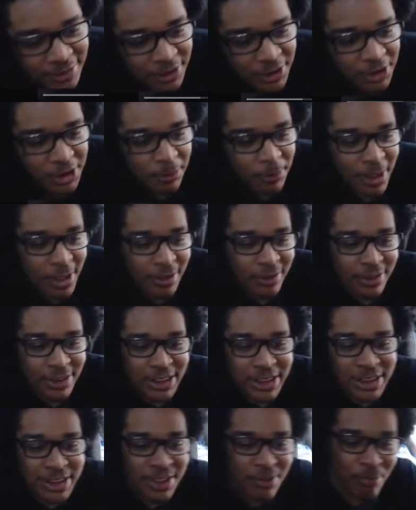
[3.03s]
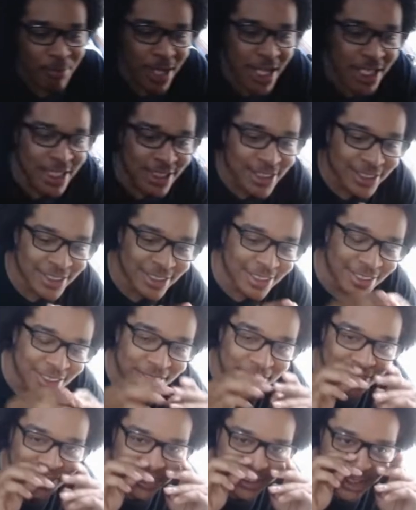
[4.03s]
Dub out, DG Mansion. You
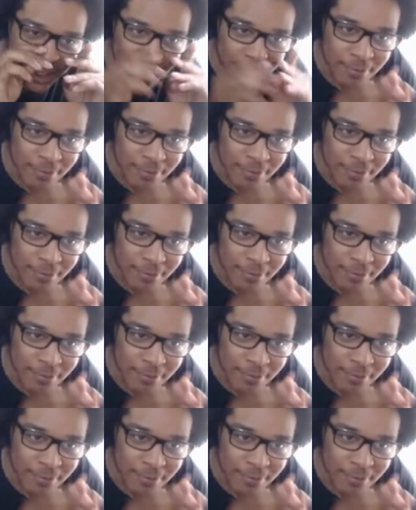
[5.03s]
know what I'm saying?